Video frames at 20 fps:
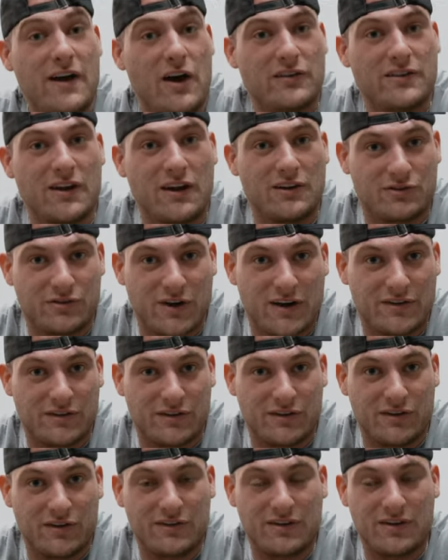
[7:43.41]
of outside
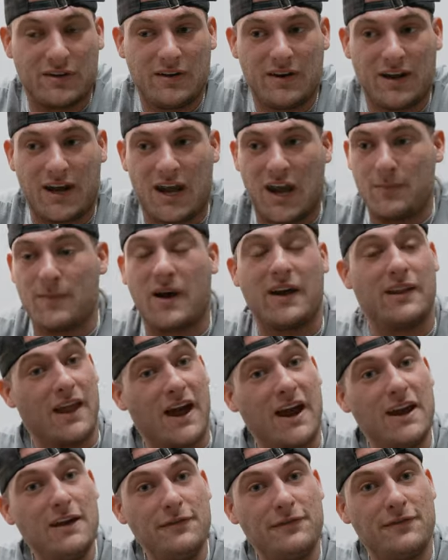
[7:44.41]
stressors in my
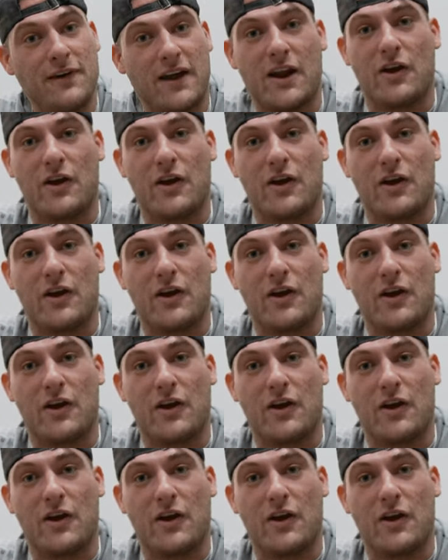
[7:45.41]
life,